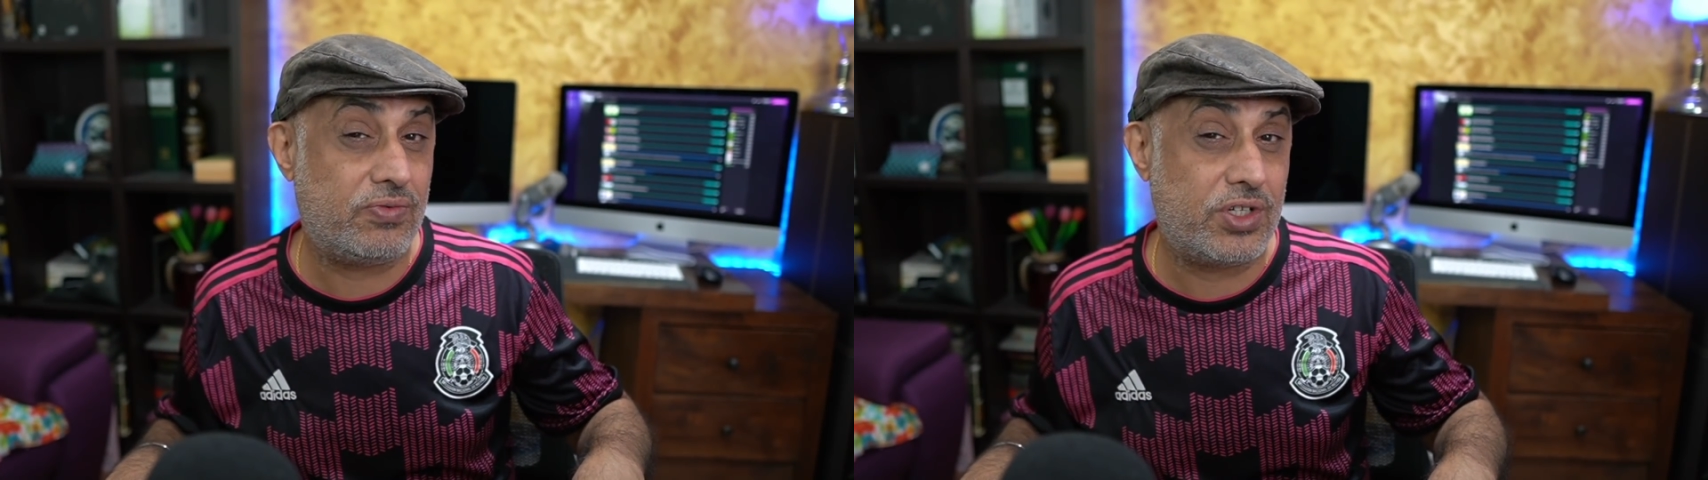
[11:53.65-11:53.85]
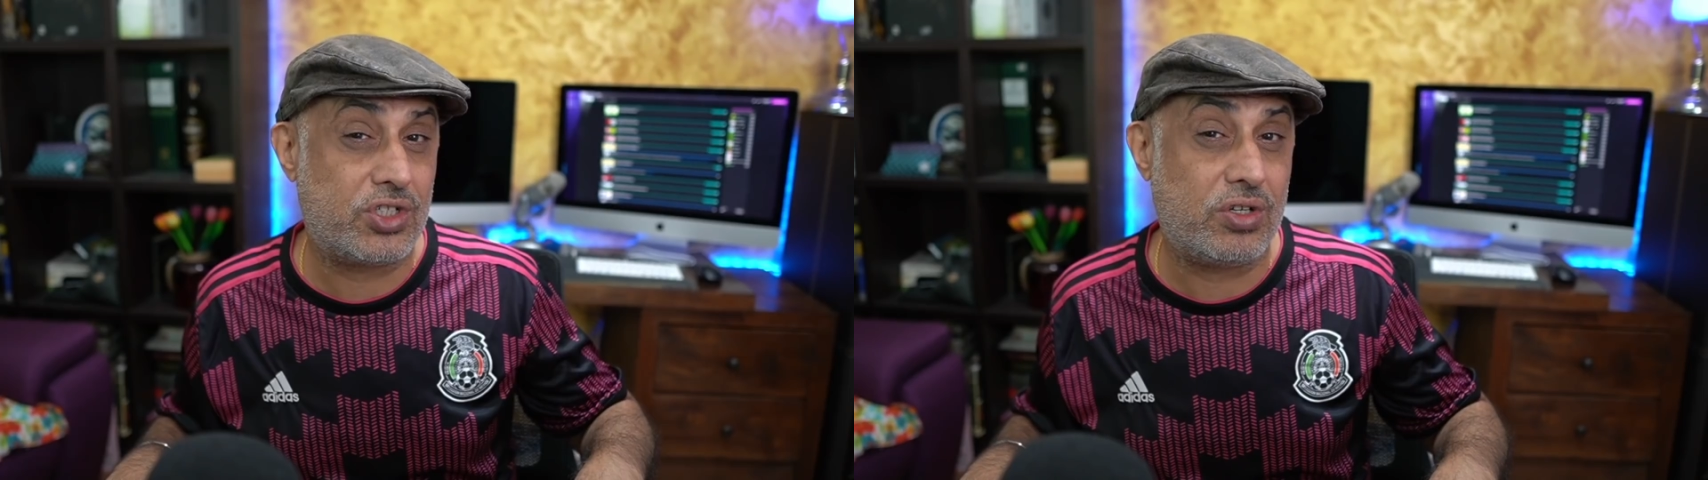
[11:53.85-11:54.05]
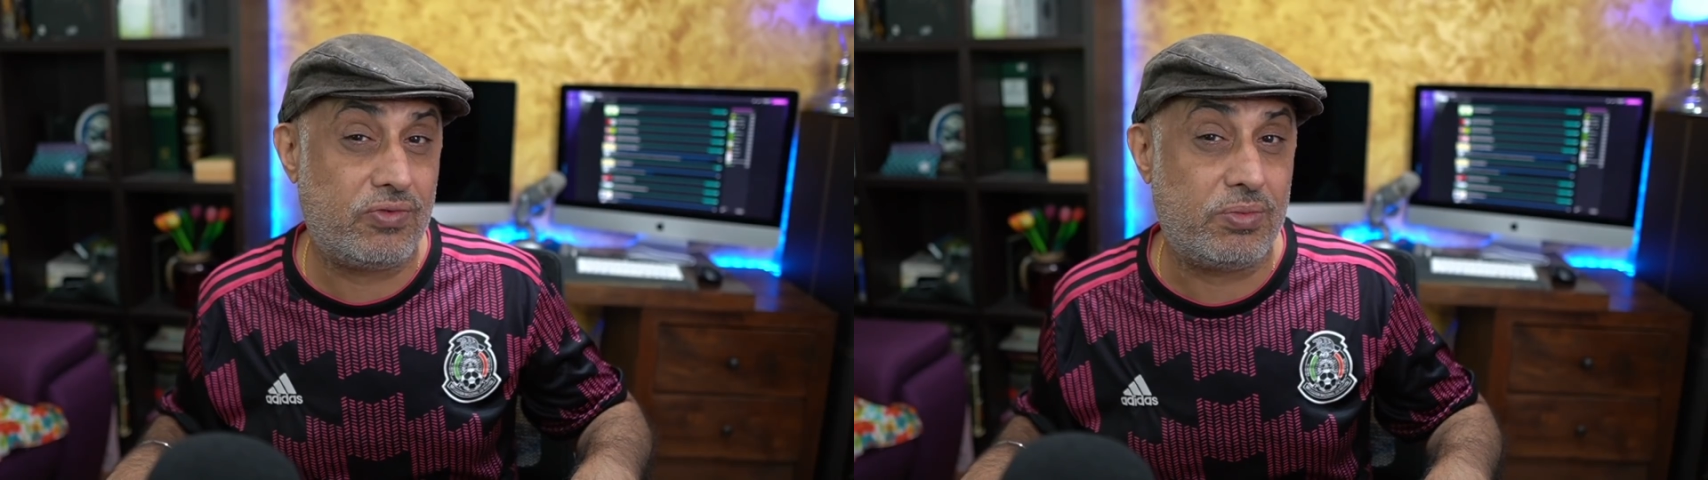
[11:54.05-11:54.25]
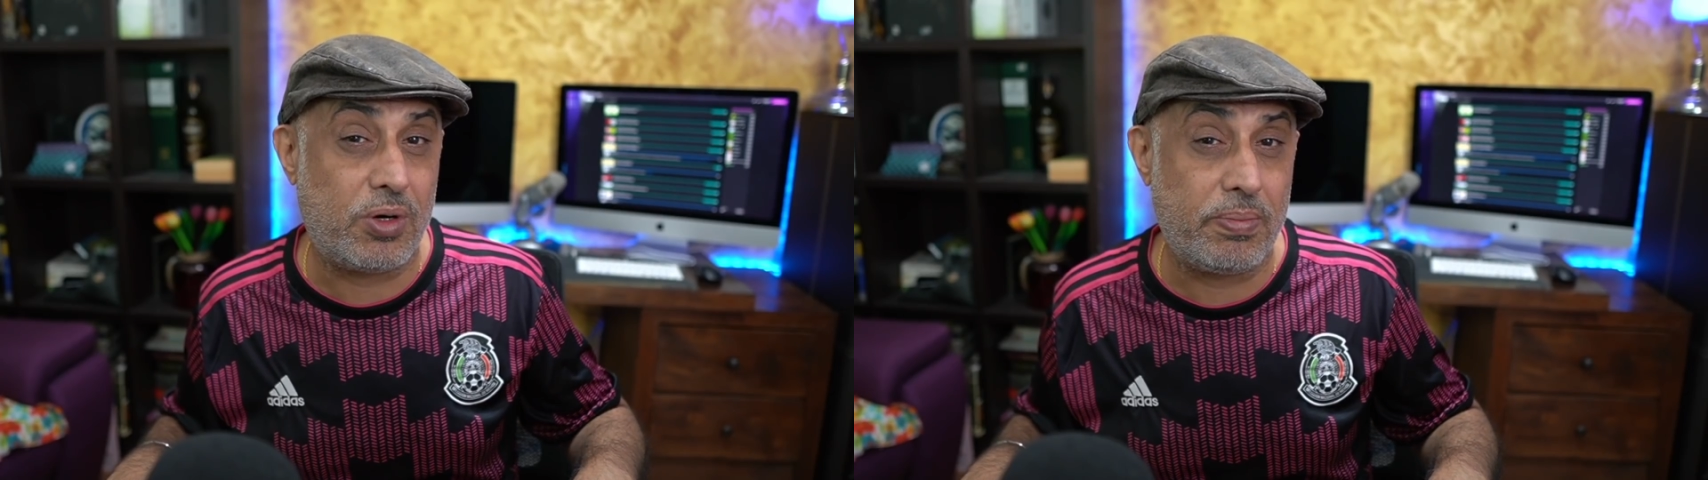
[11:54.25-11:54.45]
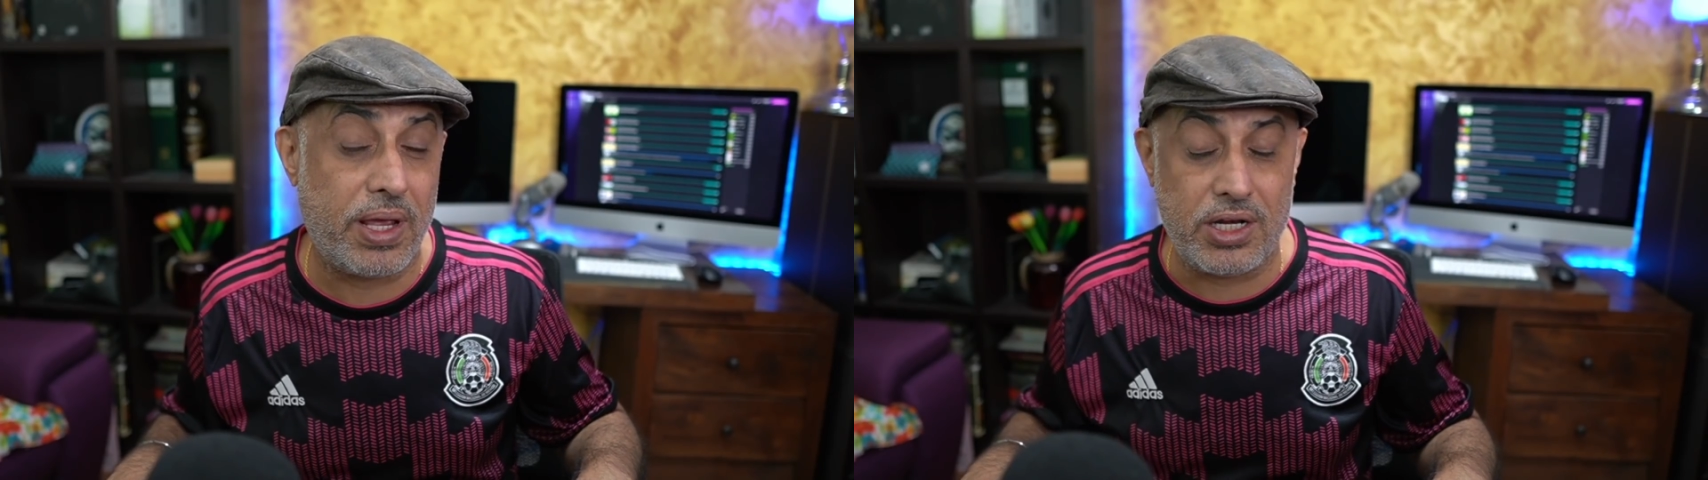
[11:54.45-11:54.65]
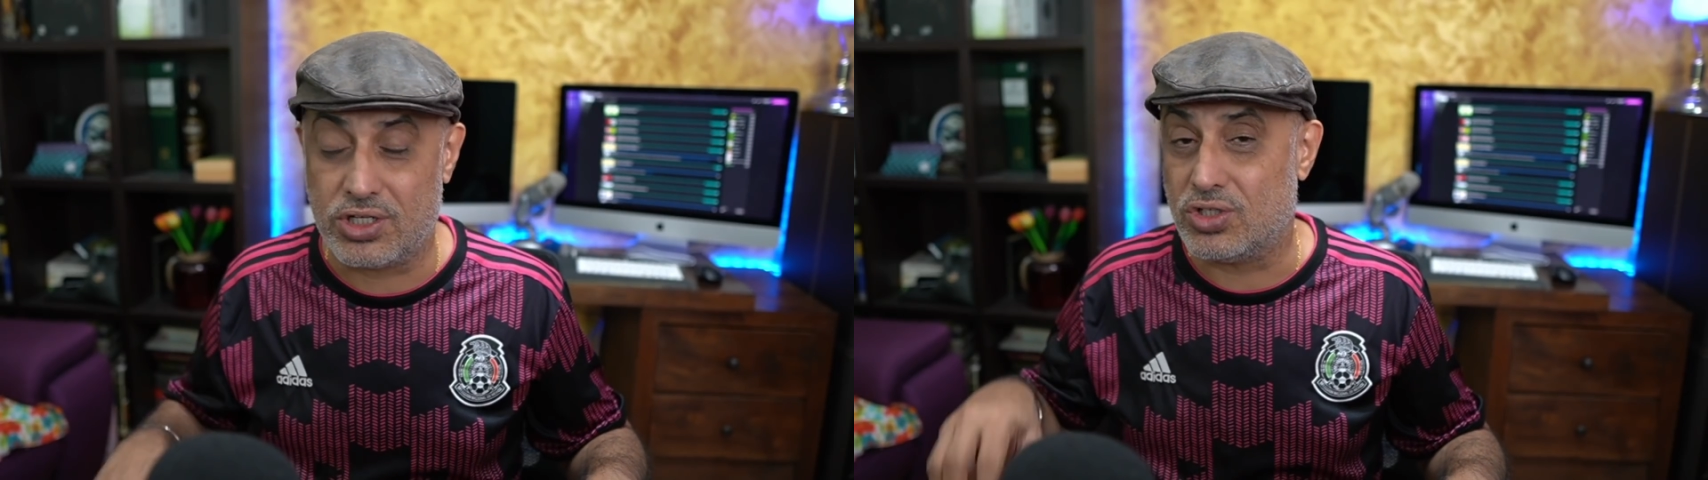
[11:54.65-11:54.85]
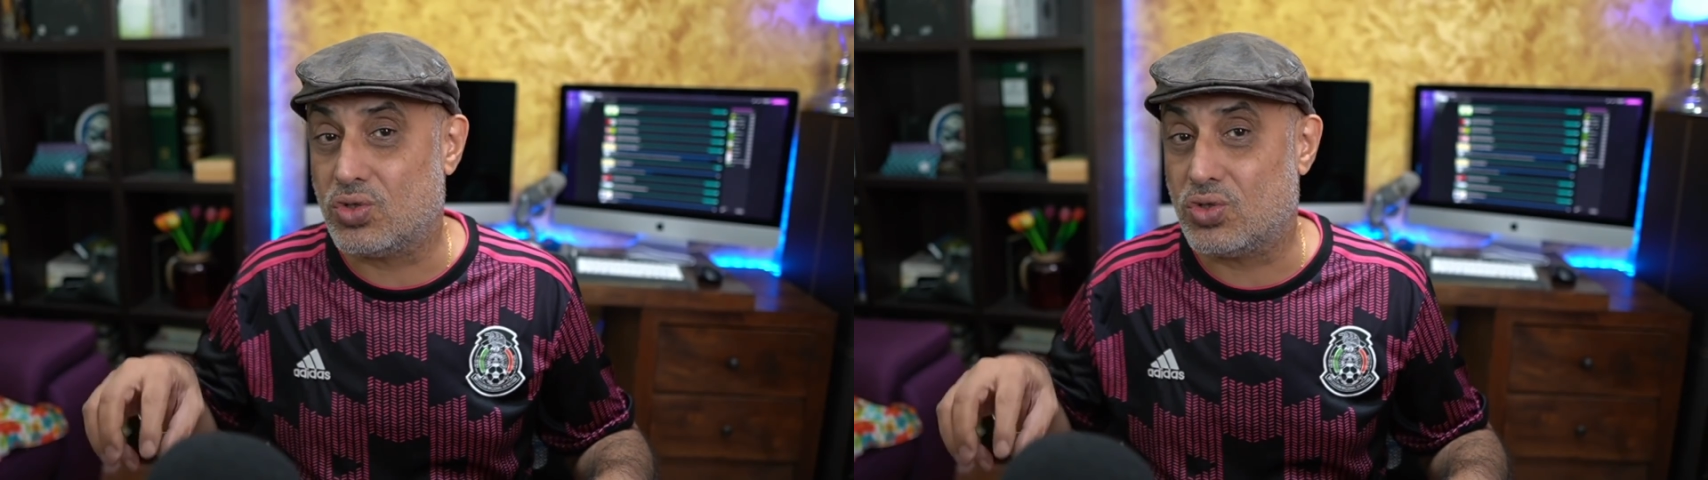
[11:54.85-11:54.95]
version of Football Manager.